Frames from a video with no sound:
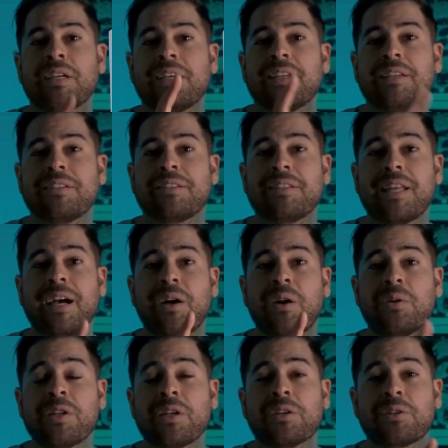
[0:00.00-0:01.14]
is
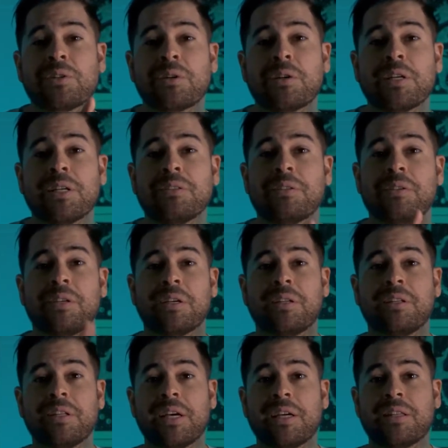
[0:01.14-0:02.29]
now starting to
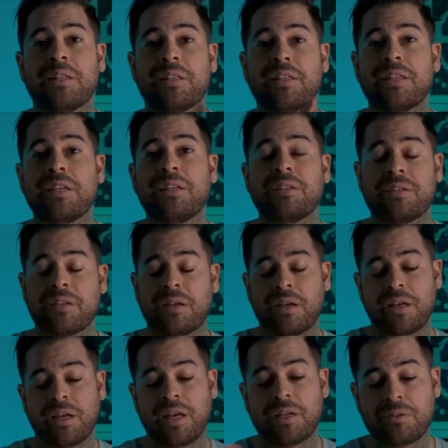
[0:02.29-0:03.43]
neglect that this
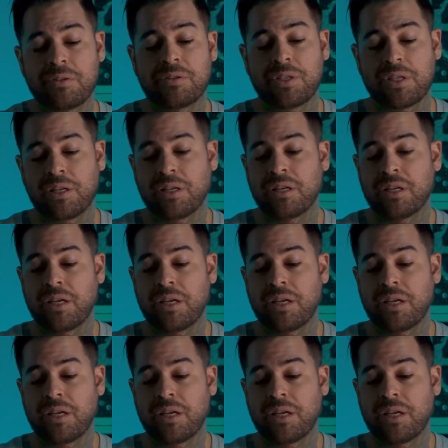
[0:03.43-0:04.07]
energy